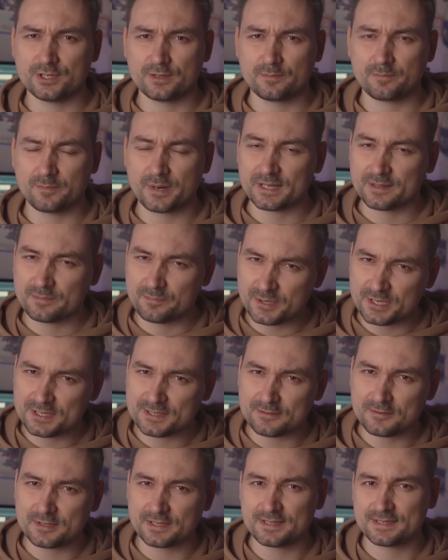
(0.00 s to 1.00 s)

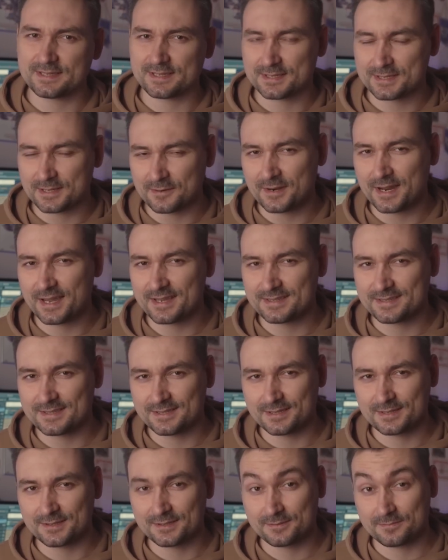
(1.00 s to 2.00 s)
subscribe, leave a comment about
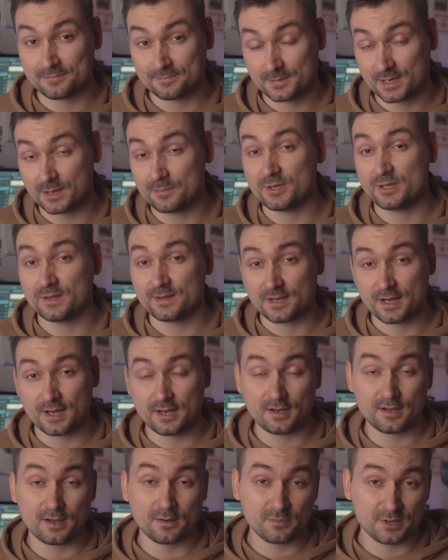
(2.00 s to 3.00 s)
it, and we
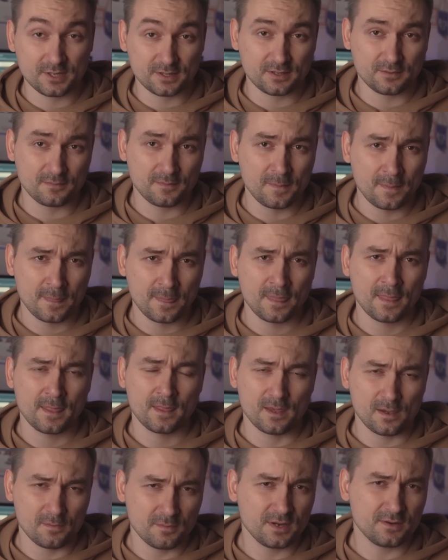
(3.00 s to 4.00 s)
may make a deep
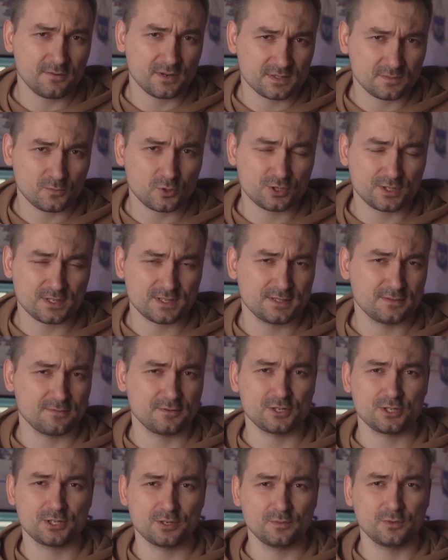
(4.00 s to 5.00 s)
dive into the
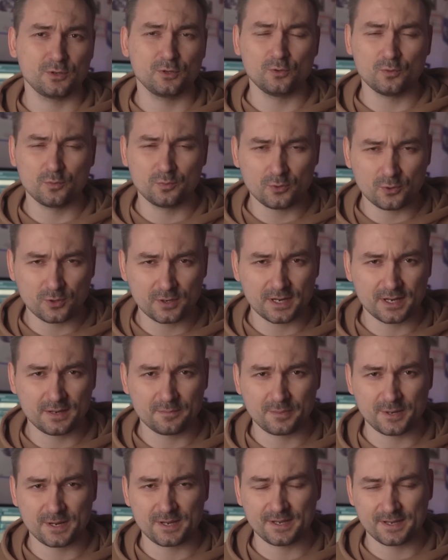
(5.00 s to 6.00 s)
bowels of artificial
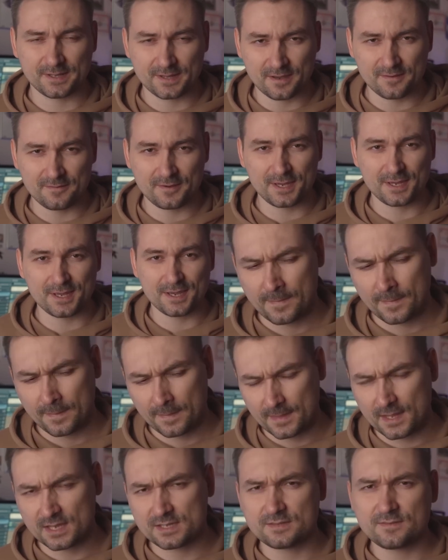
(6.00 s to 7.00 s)
intelligence.
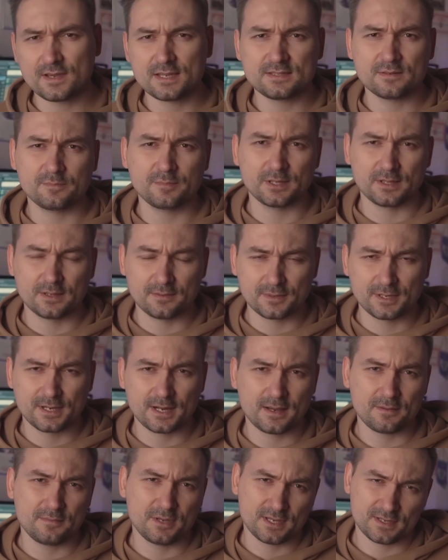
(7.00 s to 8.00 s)
This was MK.
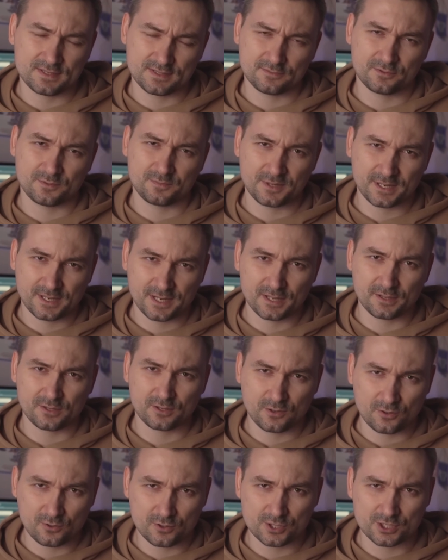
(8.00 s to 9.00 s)
My name is Mikhail
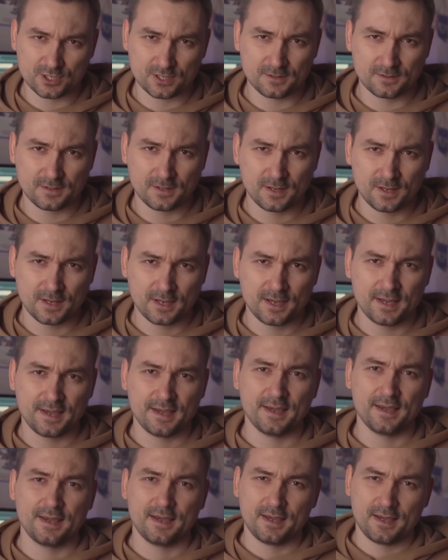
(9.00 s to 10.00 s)
Krashin.
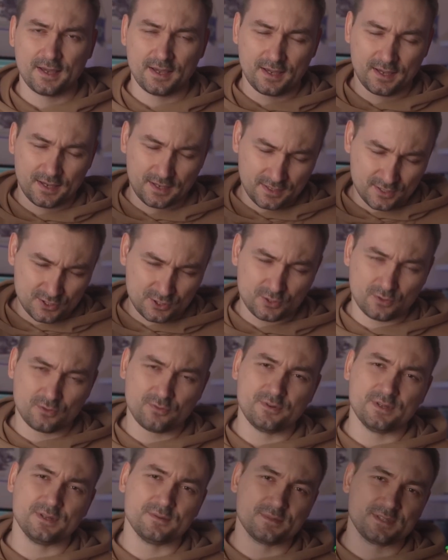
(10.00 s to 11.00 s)
I'll see you
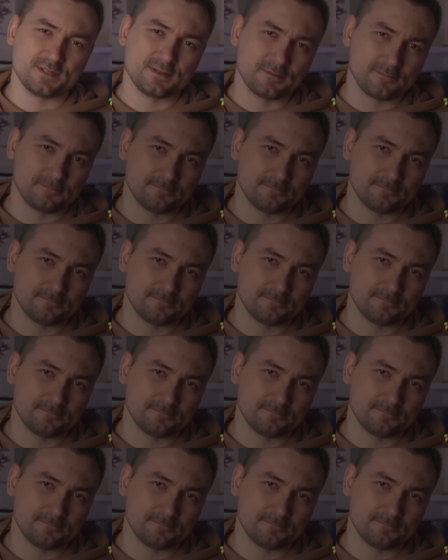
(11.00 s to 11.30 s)
again.